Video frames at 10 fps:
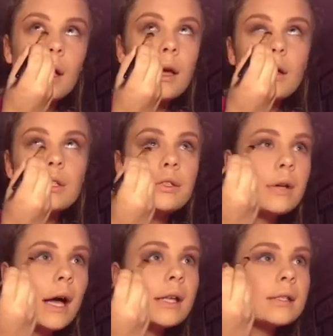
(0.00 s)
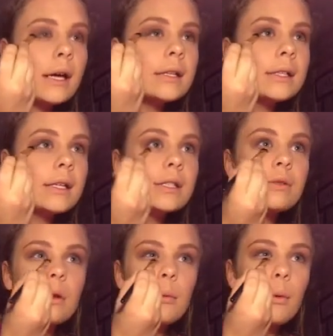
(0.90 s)
I also, guys, I did
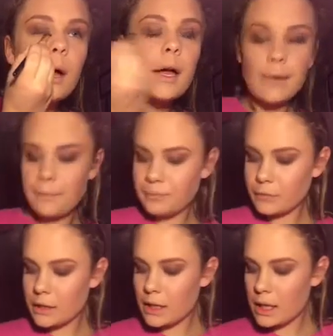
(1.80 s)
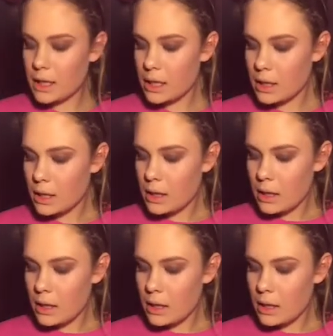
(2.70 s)
sweep away the